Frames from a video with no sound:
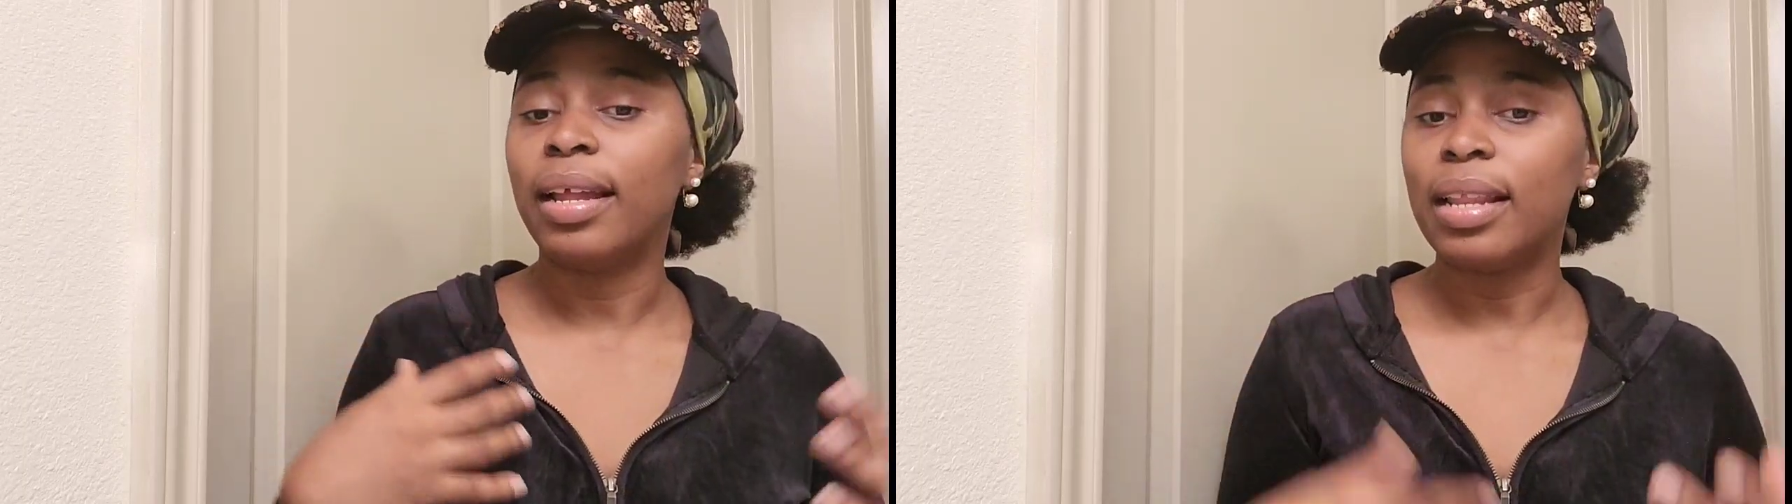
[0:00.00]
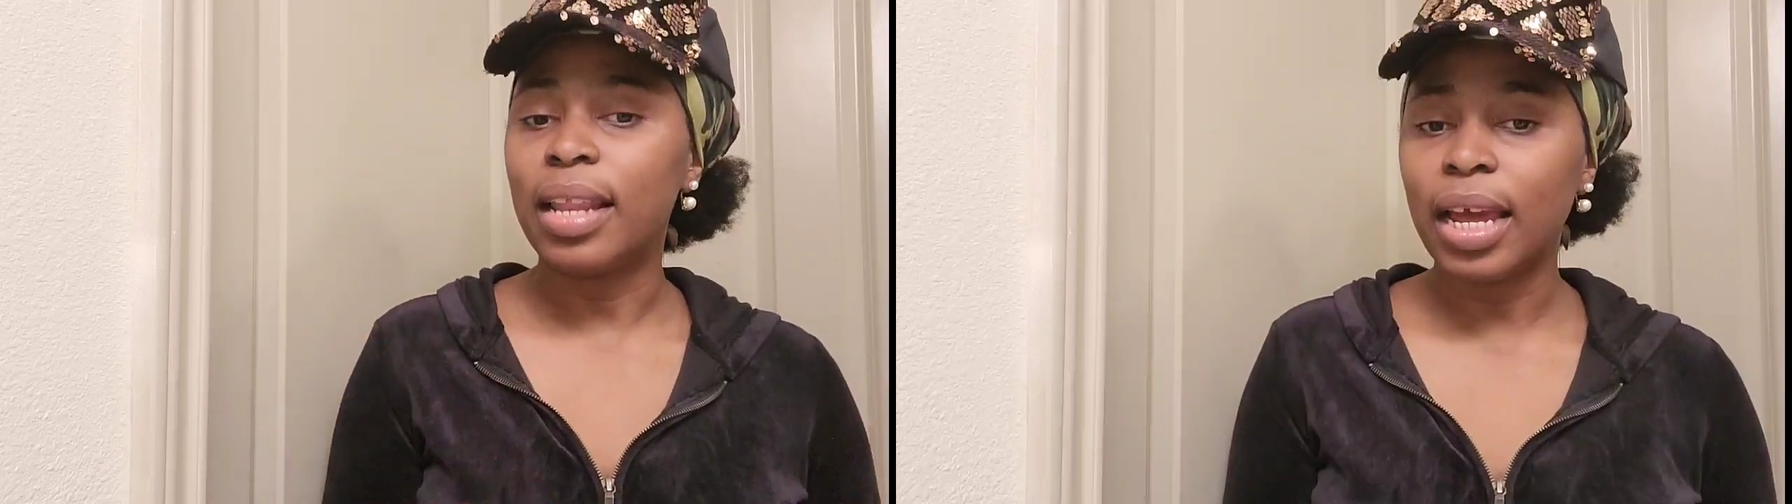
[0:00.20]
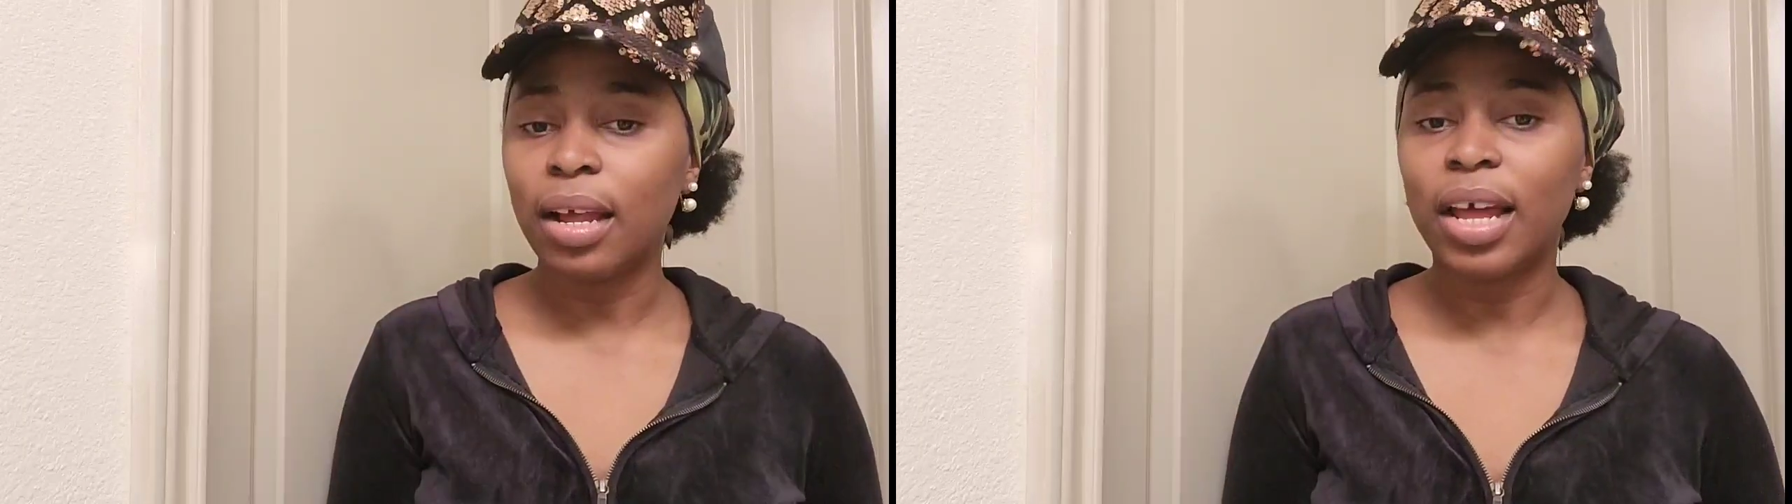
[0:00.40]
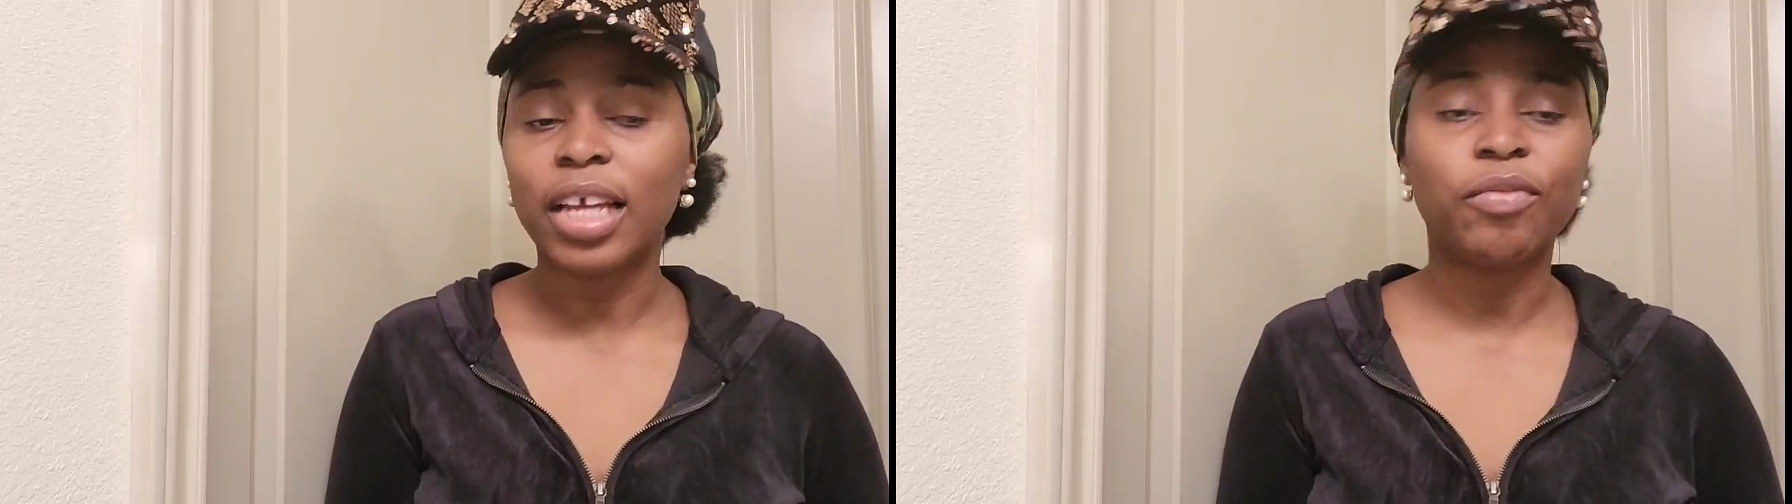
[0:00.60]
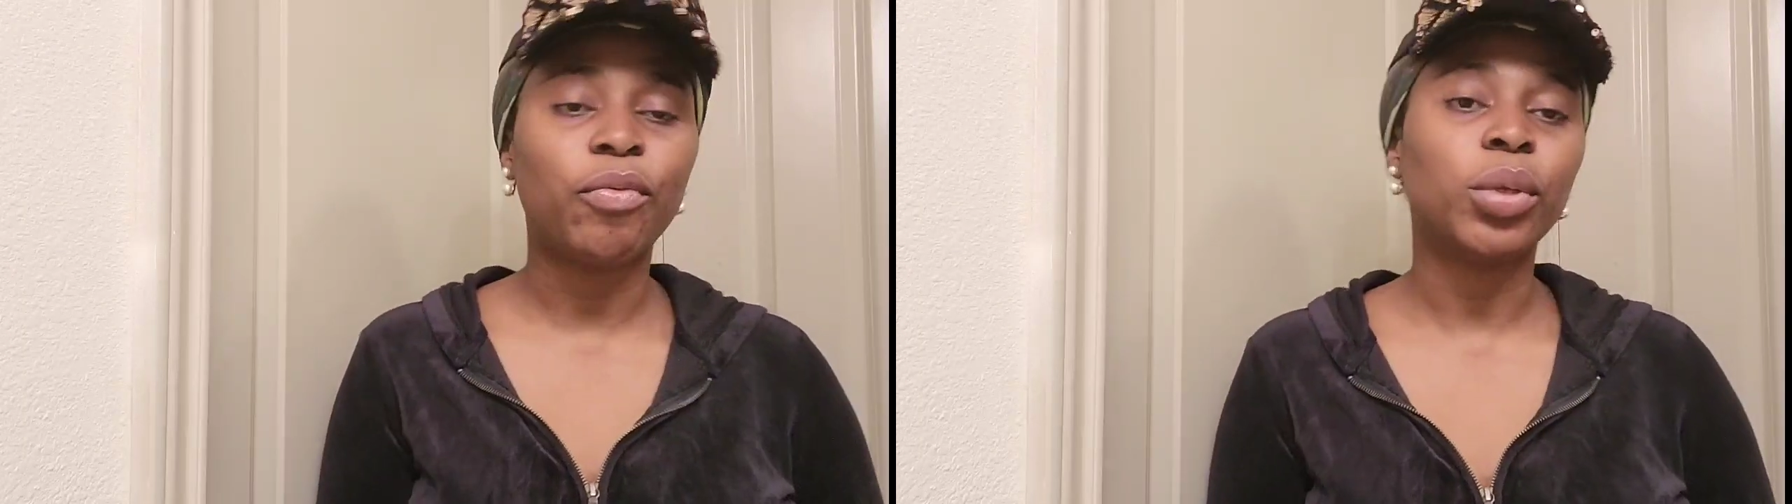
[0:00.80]

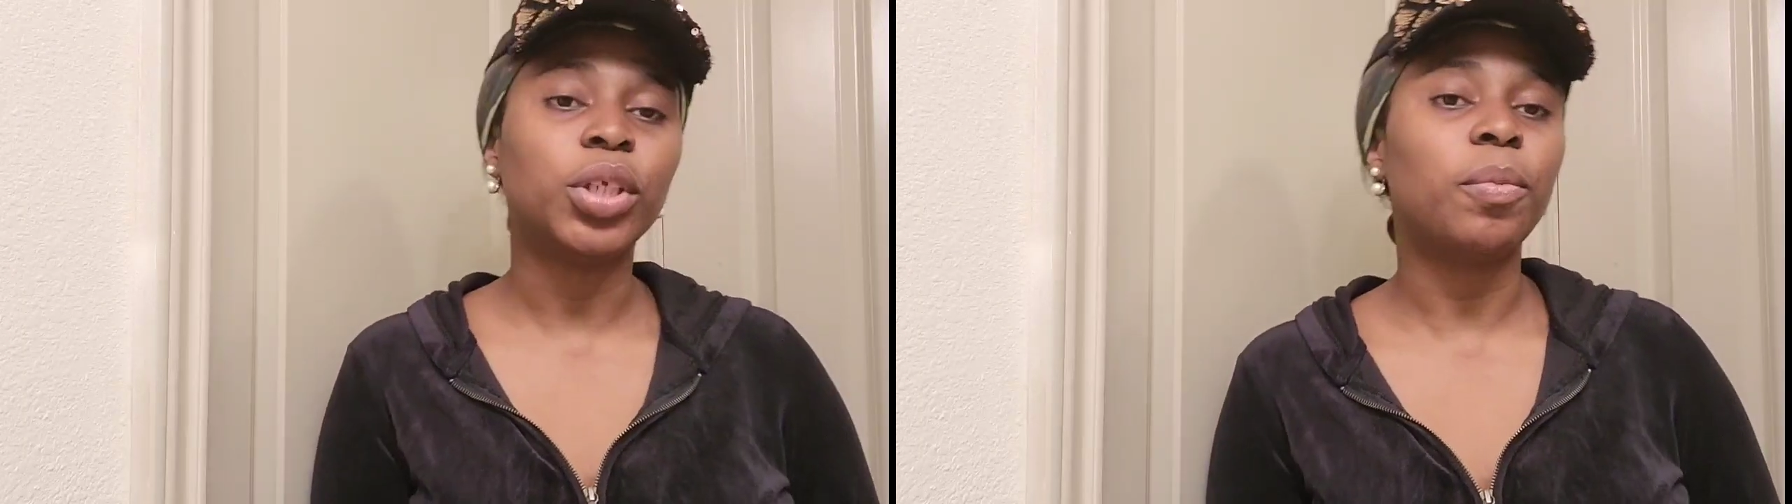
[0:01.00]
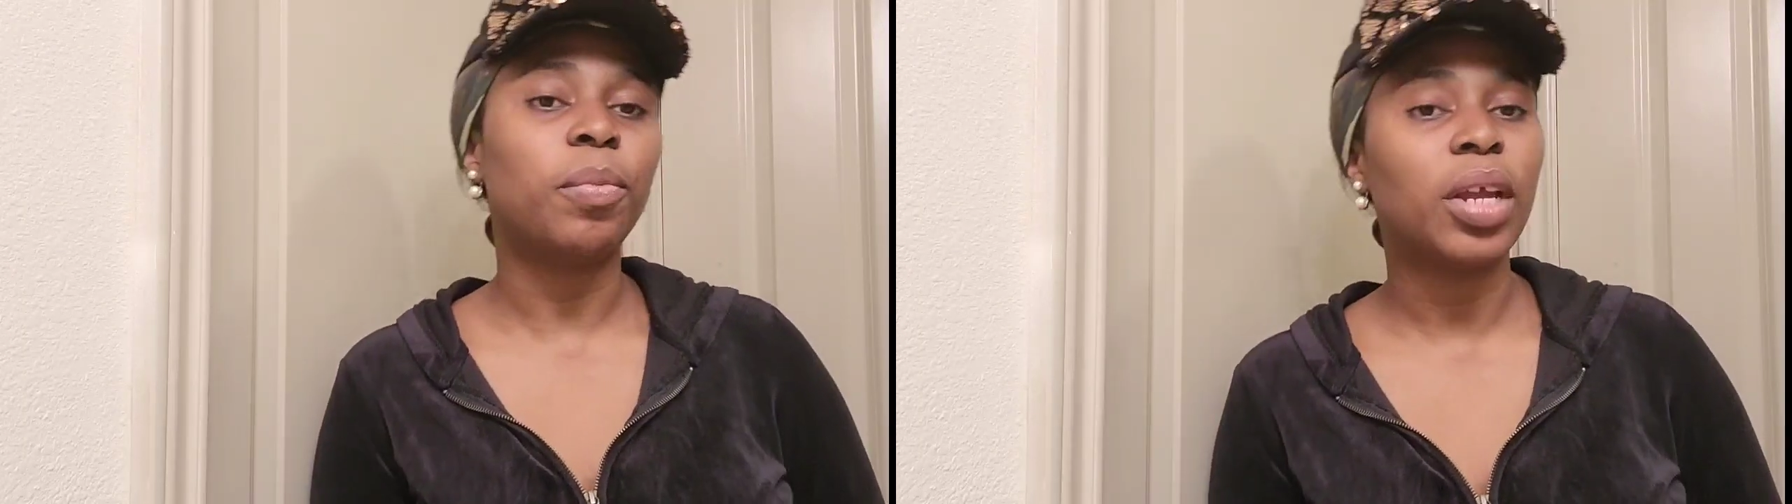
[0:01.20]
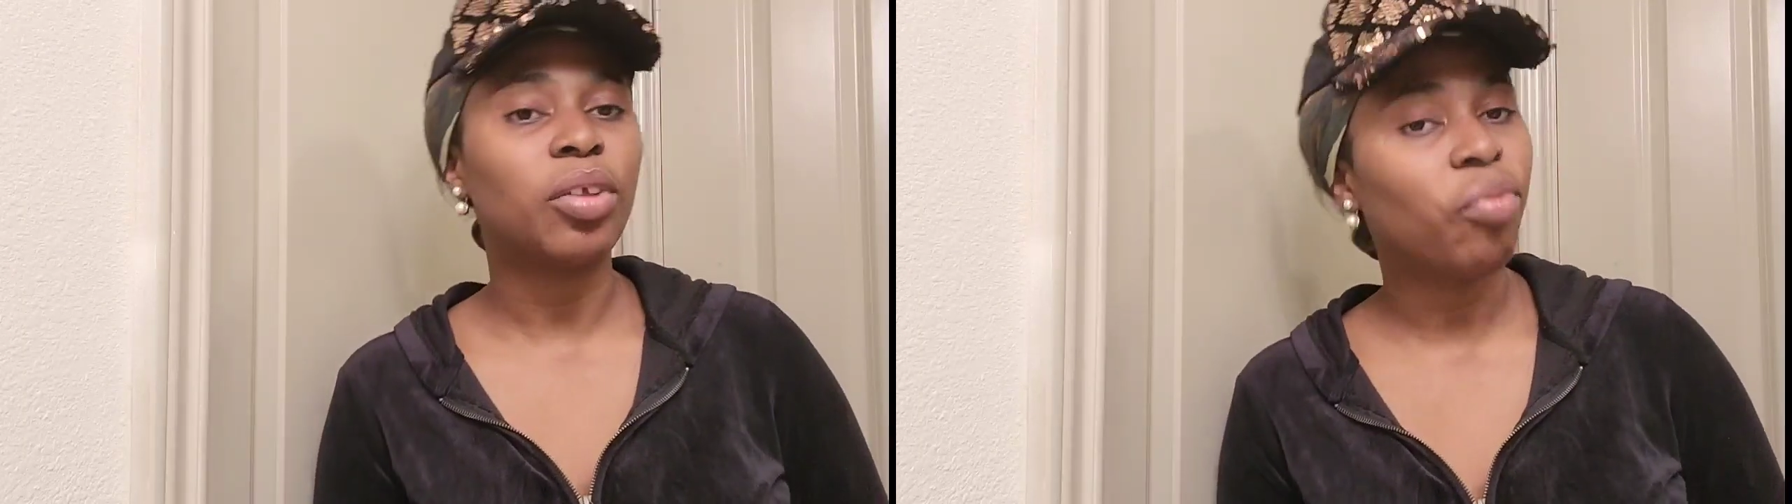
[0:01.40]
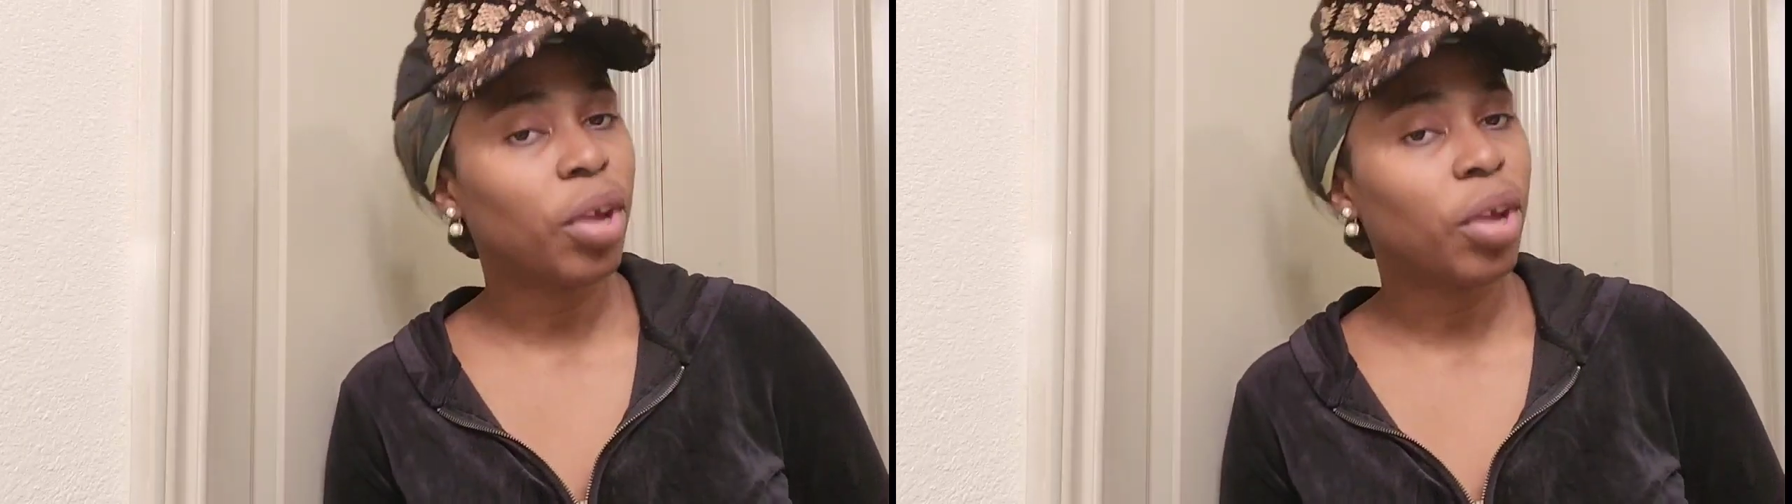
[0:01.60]
Nicholas' phone to pick